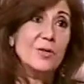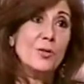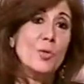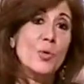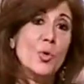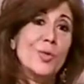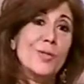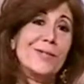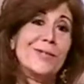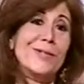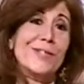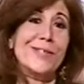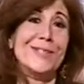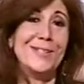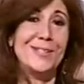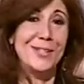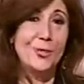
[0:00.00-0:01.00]
the more,
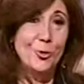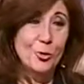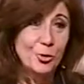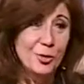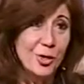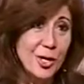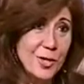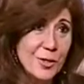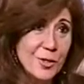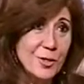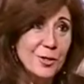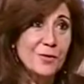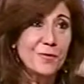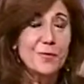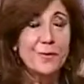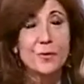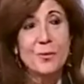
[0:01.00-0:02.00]
uh, you know,
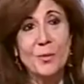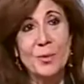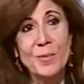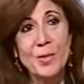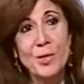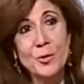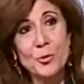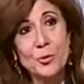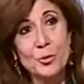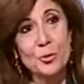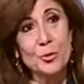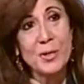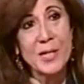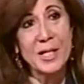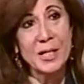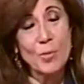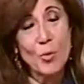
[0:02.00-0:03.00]
tolerant for women
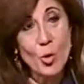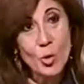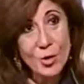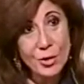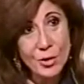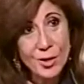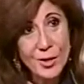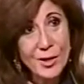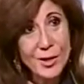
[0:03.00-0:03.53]
to take more